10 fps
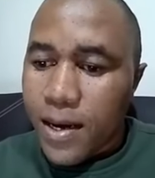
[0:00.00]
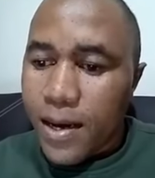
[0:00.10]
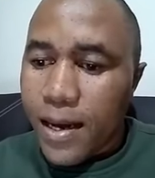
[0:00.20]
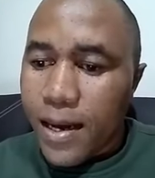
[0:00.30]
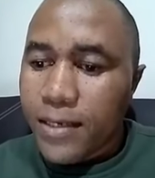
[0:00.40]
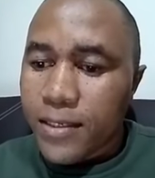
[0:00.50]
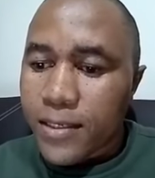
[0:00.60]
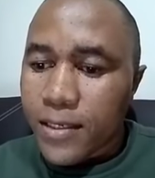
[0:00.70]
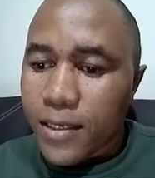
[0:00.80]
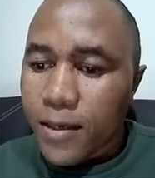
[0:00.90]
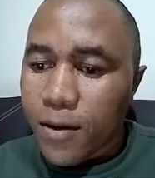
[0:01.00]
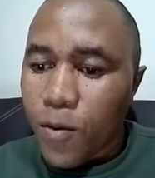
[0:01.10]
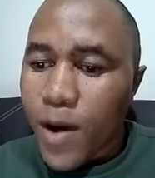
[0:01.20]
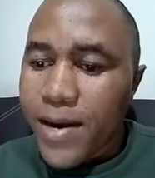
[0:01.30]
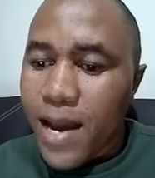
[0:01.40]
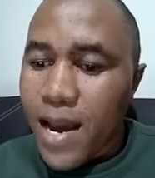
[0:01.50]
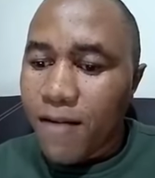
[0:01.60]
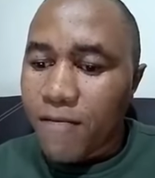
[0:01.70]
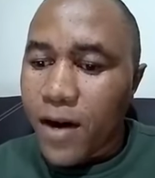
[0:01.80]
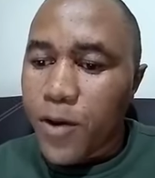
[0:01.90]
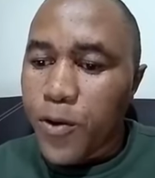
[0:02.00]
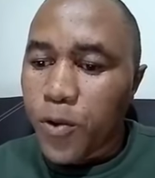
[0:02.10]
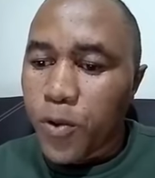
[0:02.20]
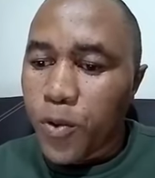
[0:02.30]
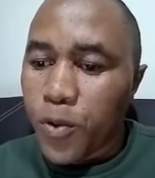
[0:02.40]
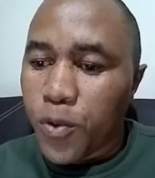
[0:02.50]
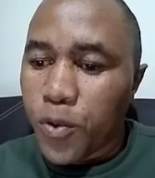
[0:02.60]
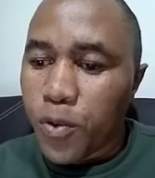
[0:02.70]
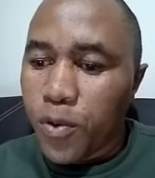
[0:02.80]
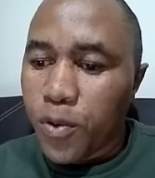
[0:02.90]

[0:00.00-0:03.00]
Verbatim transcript: And whenever you,